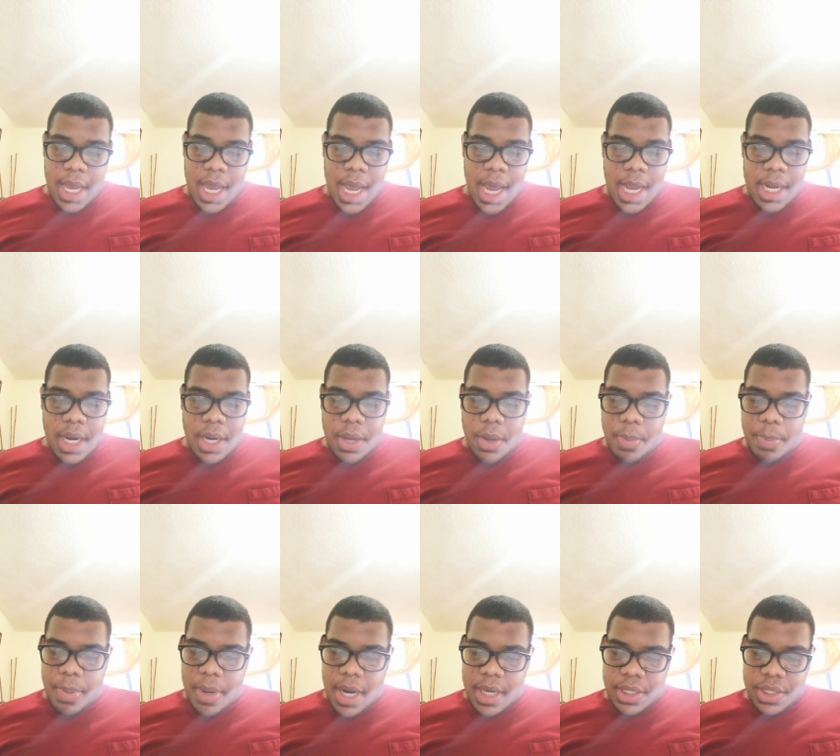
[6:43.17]
any new
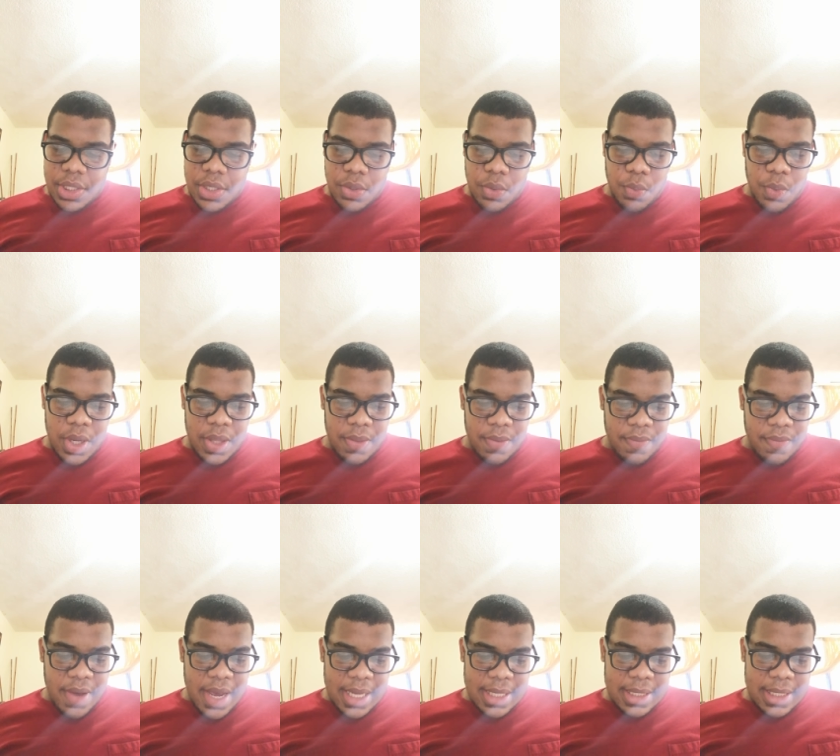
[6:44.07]
patient
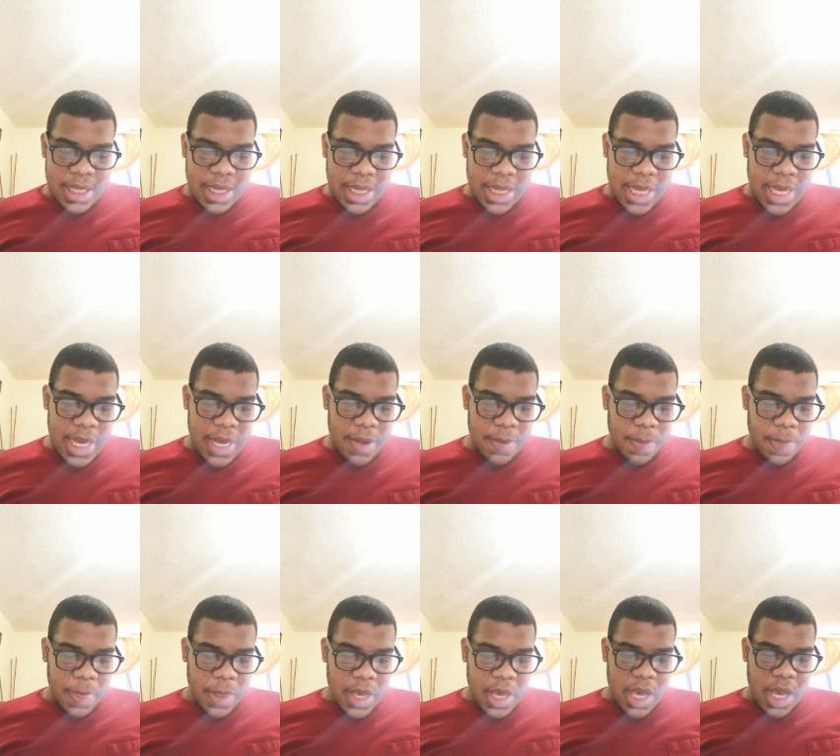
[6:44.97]
with basically
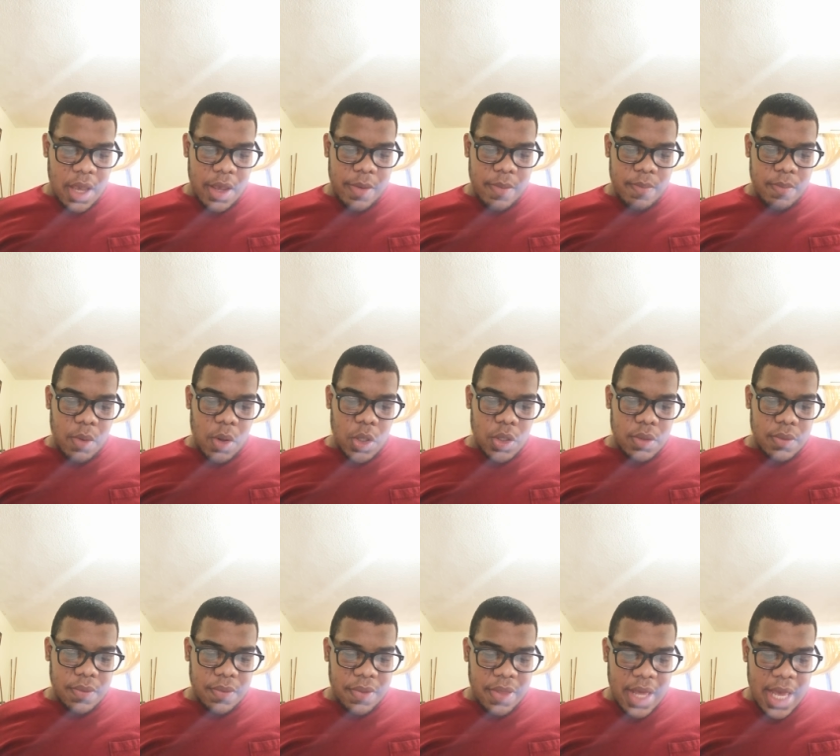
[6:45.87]

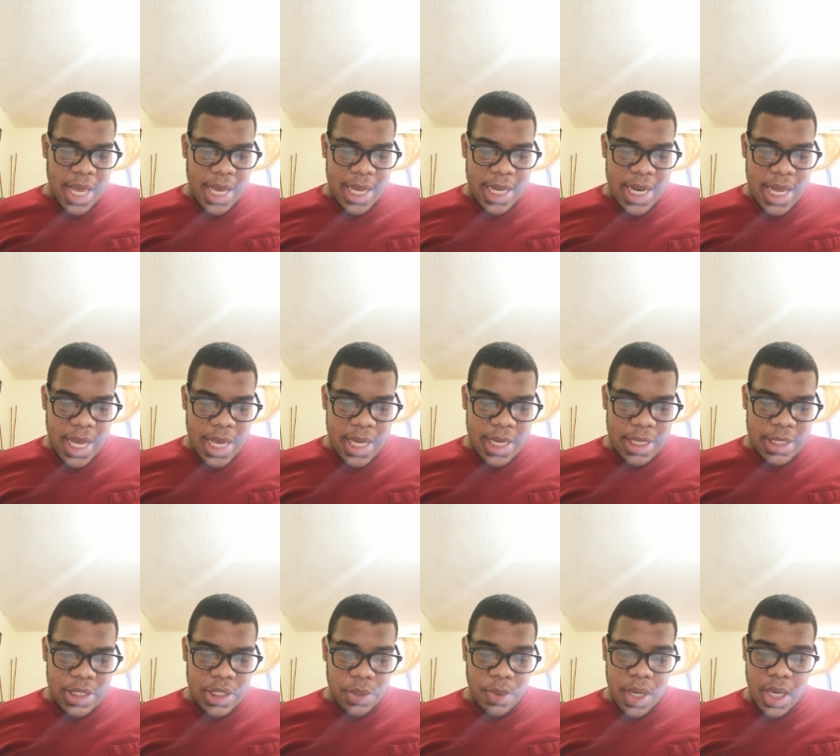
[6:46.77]
involve taking a
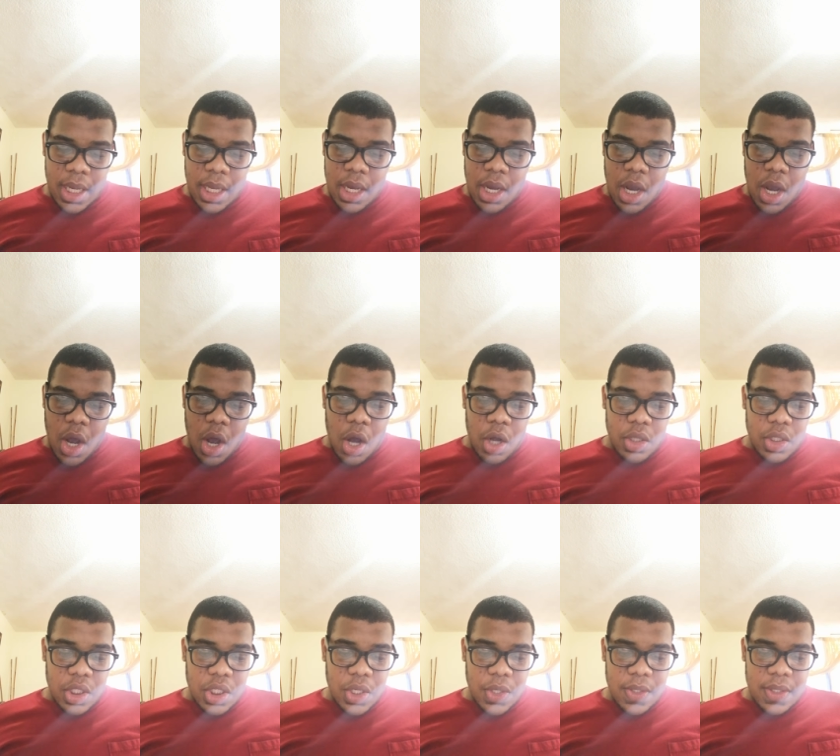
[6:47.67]
history
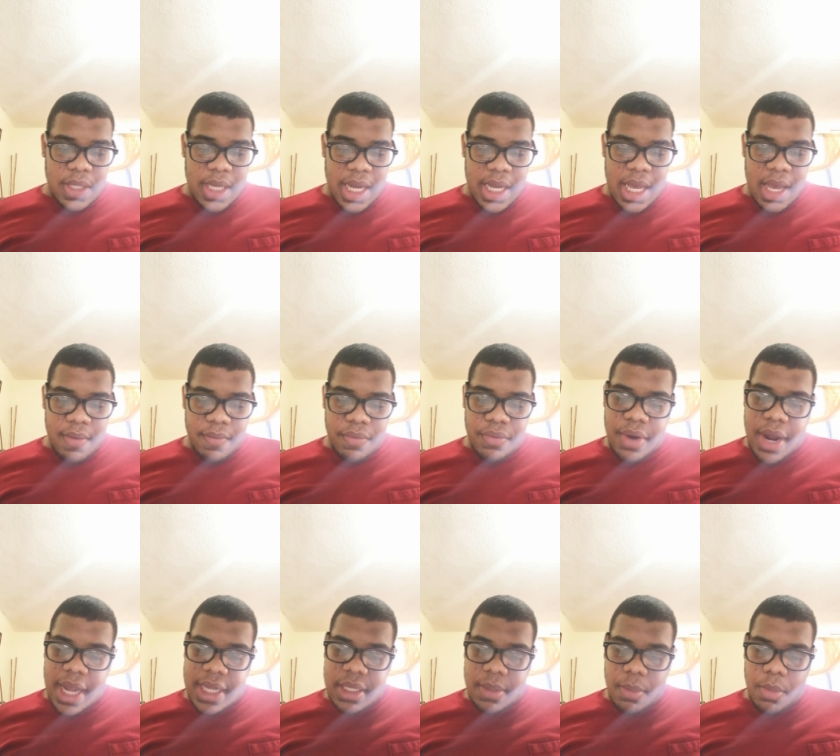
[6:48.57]
on Tuesday and
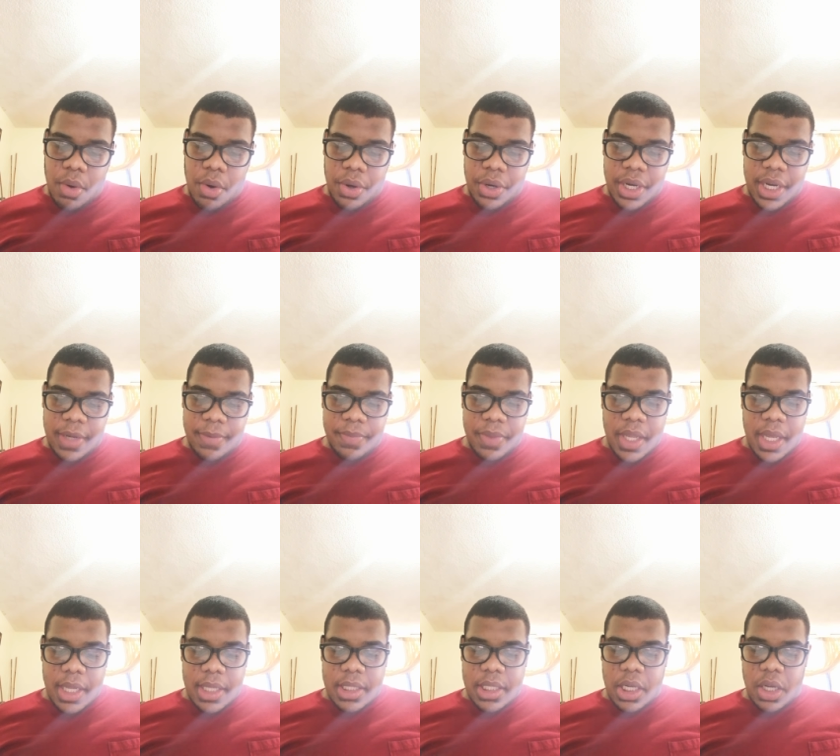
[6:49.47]
Friday morning,
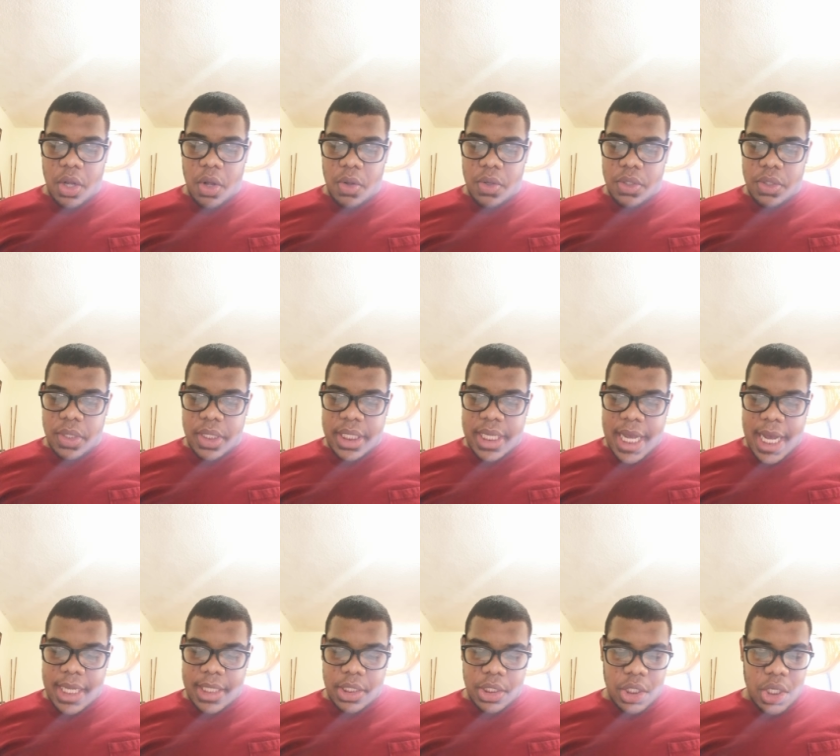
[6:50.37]
the
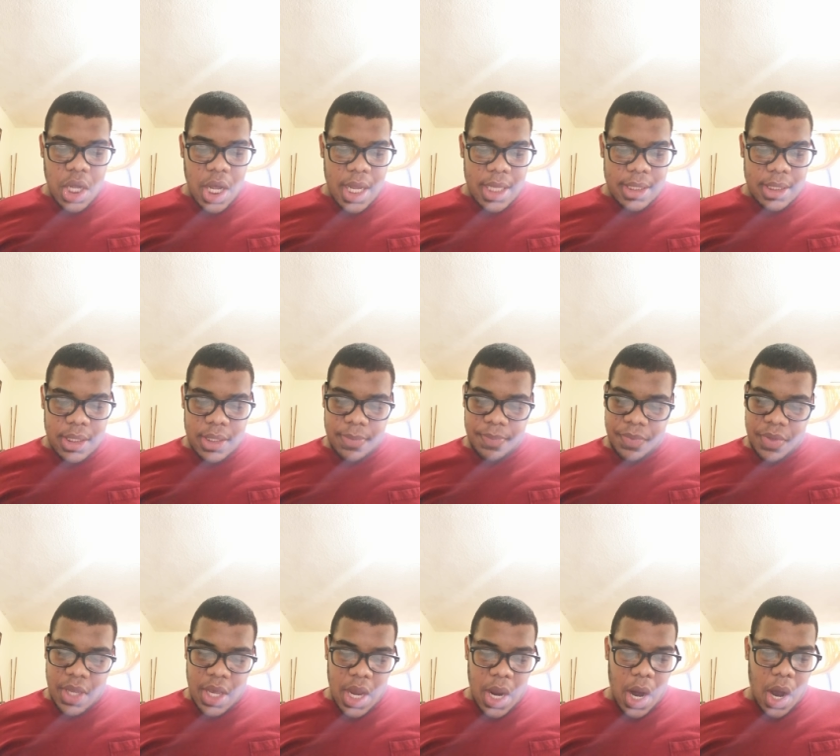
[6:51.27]
consultant does
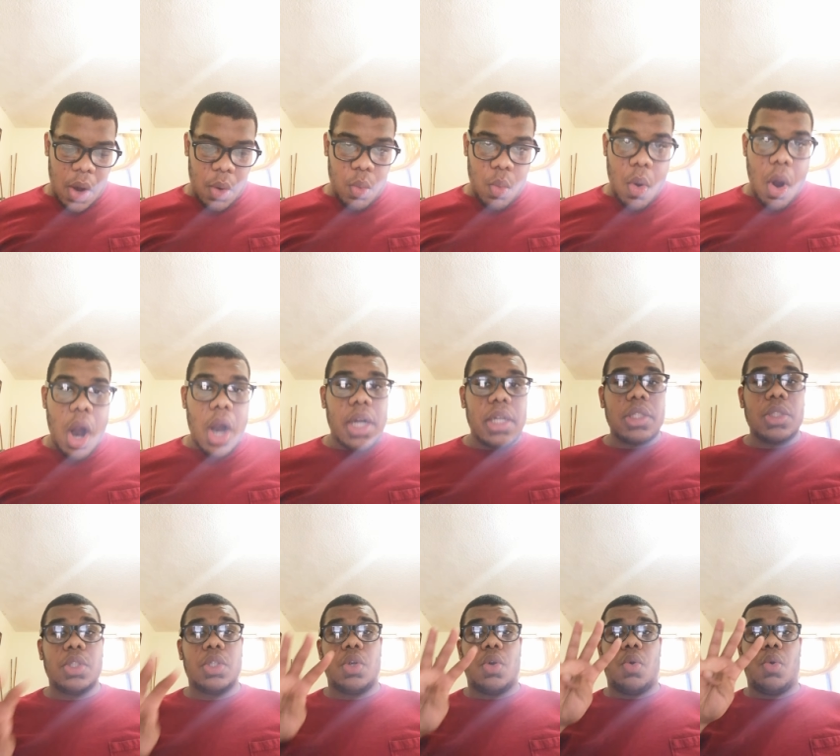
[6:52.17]
her ward
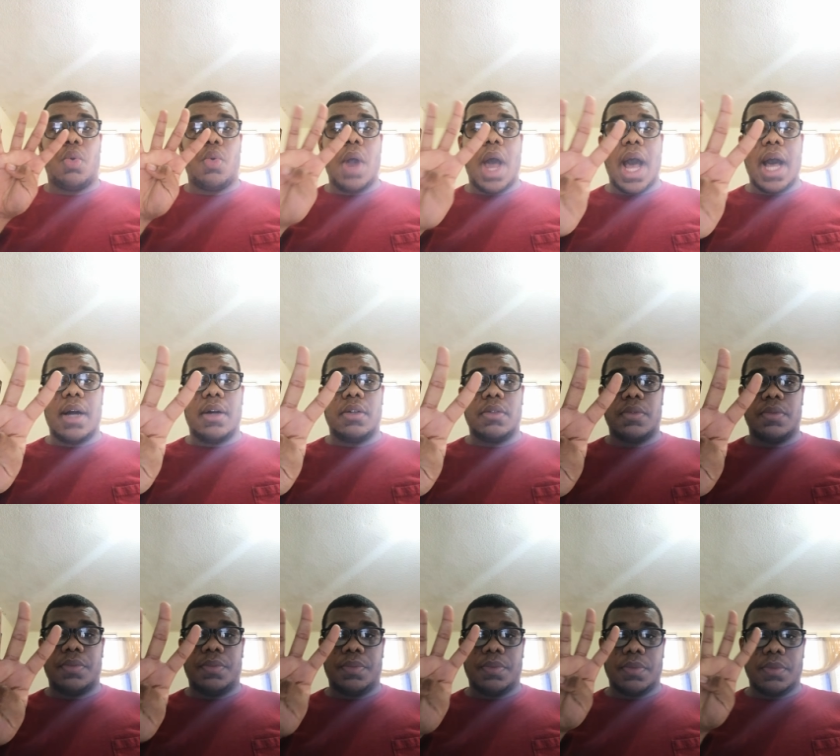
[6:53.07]
round.